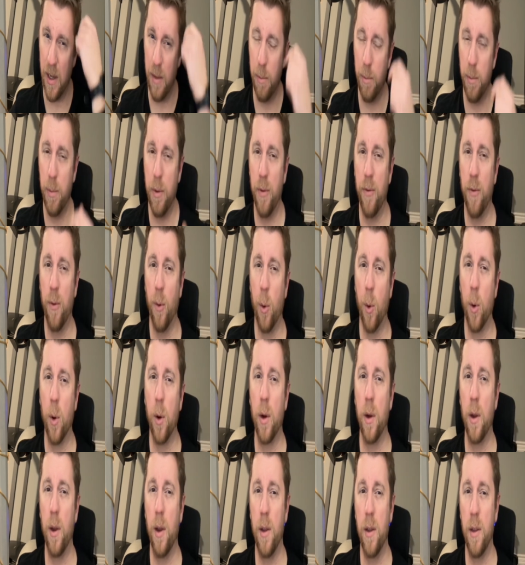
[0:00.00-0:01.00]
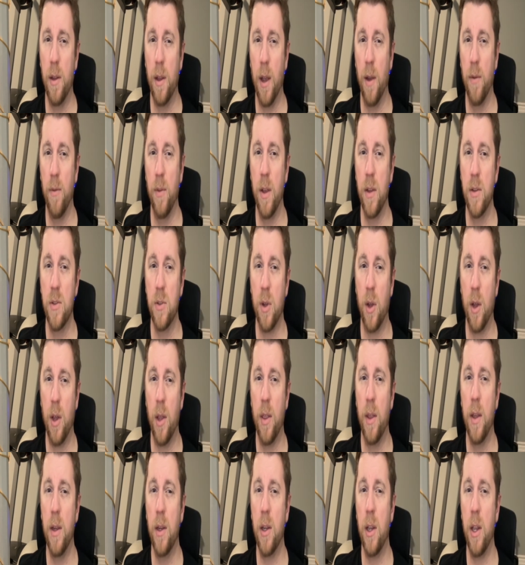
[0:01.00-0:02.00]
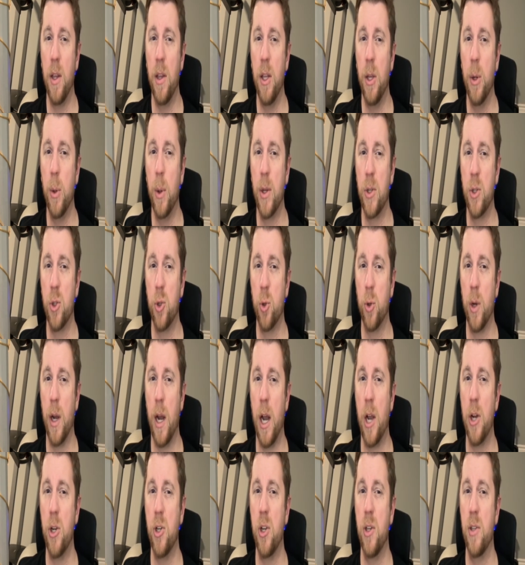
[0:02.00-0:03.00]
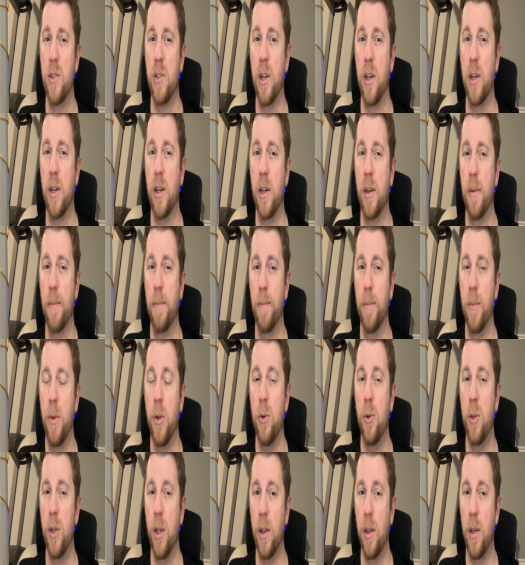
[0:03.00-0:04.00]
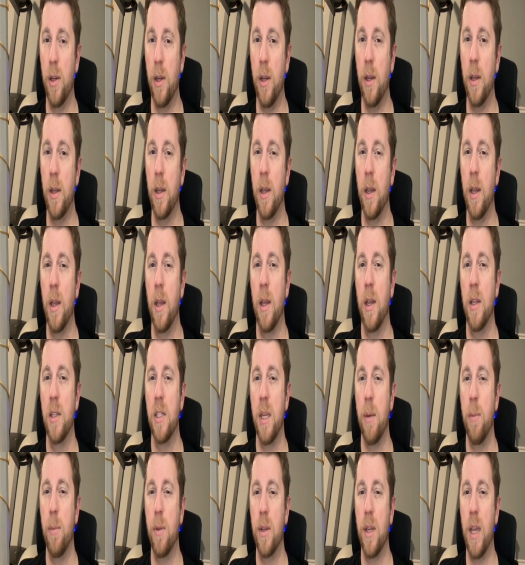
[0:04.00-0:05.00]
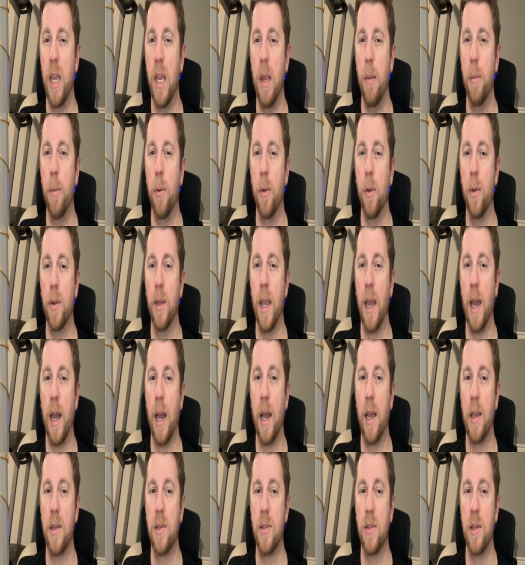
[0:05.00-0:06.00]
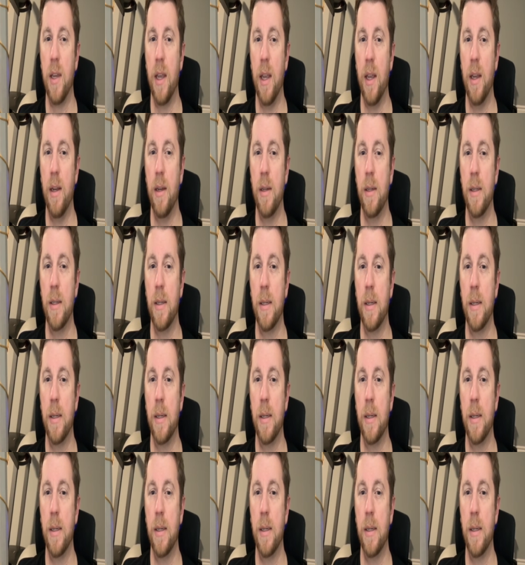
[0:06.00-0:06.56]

before this. So I think in the US, trash is a utility. Same with cable, gas, and